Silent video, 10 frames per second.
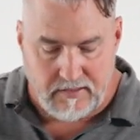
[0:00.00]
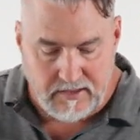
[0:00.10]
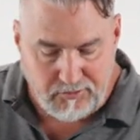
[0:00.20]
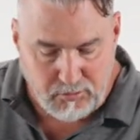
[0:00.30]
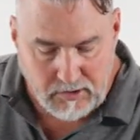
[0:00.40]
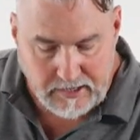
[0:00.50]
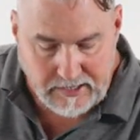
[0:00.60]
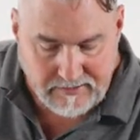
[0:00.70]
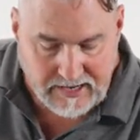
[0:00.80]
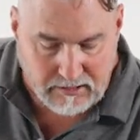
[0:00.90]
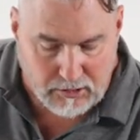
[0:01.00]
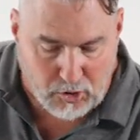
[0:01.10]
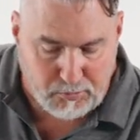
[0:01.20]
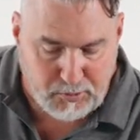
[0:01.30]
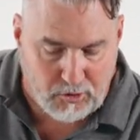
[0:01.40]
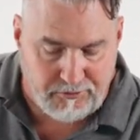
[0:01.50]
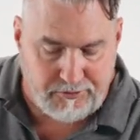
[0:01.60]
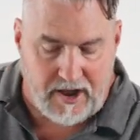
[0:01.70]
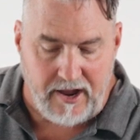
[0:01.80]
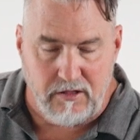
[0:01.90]
This one is a low
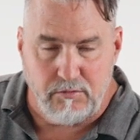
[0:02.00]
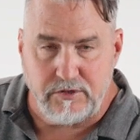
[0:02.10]
profile,